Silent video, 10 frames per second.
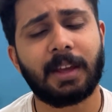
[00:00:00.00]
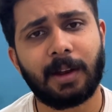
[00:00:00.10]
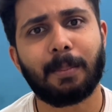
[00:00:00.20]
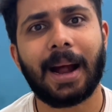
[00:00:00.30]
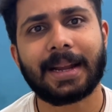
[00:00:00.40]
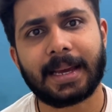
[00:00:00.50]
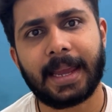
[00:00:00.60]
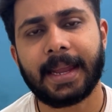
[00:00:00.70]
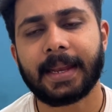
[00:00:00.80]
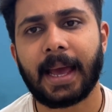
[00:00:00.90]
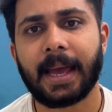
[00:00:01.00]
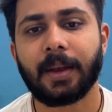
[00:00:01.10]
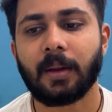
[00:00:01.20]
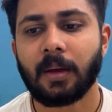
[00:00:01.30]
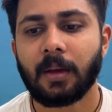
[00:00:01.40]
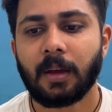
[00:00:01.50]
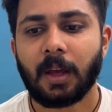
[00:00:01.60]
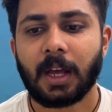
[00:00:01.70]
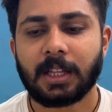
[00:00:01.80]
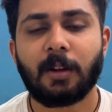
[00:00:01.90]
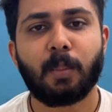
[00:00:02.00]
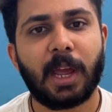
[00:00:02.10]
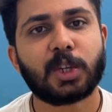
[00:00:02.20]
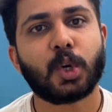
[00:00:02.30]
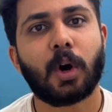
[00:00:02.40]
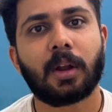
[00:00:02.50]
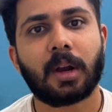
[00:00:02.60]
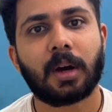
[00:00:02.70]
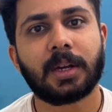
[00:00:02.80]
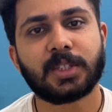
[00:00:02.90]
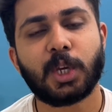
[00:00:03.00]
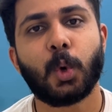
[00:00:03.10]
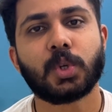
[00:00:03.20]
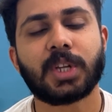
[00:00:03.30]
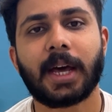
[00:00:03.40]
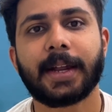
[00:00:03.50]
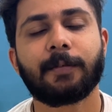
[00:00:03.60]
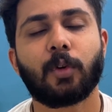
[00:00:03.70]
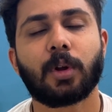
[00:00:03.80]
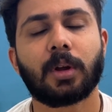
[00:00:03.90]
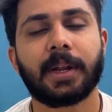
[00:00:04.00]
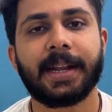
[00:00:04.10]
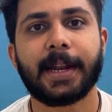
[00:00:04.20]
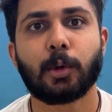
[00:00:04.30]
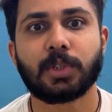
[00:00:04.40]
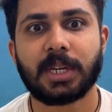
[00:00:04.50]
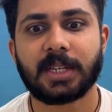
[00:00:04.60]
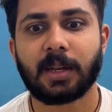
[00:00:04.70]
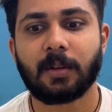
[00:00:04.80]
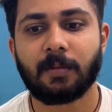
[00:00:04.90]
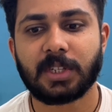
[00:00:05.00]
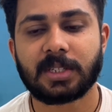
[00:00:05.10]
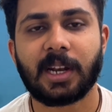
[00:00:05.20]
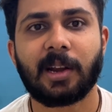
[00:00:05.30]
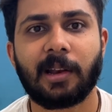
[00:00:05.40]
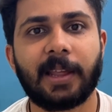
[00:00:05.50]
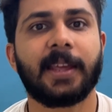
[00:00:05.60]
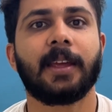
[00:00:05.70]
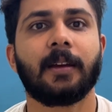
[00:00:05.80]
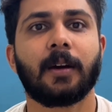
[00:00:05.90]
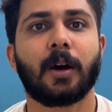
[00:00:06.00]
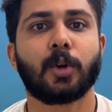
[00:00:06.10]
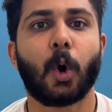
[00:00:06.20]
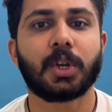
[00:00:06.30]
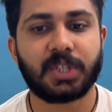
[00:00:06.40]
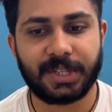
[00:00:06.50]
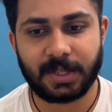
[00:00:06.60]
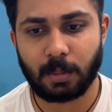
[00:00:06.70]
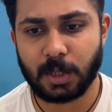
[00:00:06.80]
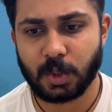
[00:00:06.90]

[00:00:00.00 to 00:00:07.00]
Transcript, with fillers: They will bat again and they will make sure uh, it's a huge target for uh, India to chase, and which is literally not chaseable.